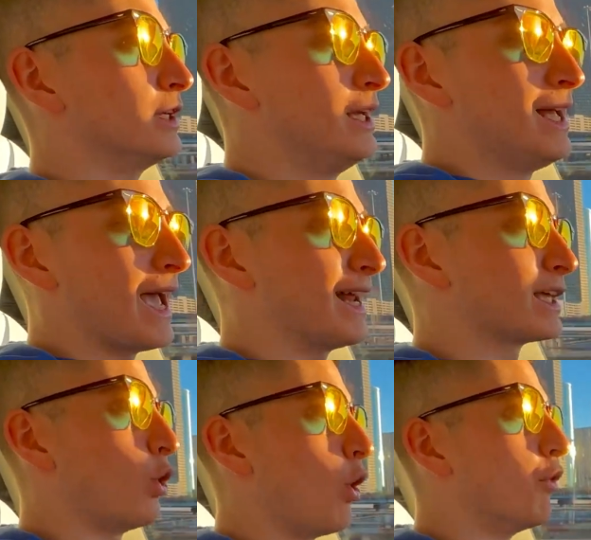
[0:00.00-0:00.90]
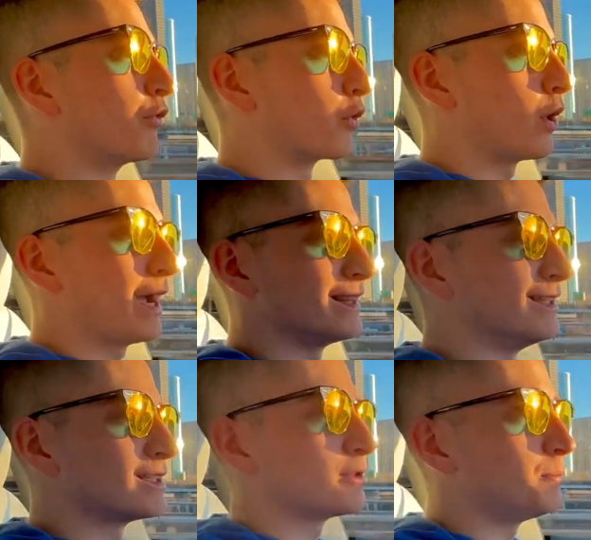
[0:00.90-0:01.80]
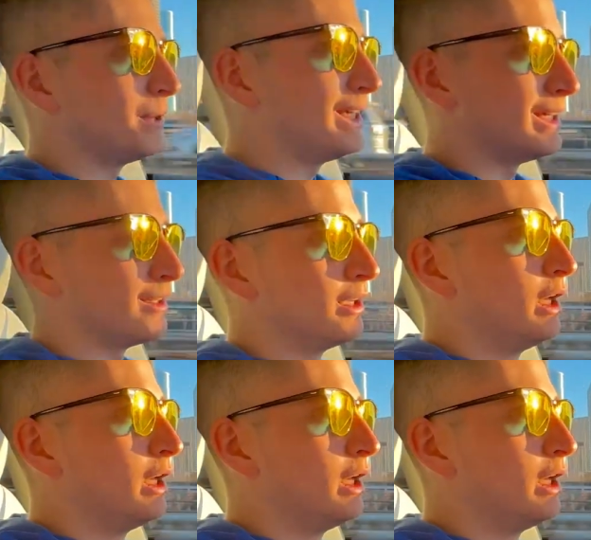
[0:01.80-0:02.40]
and I can override the speed.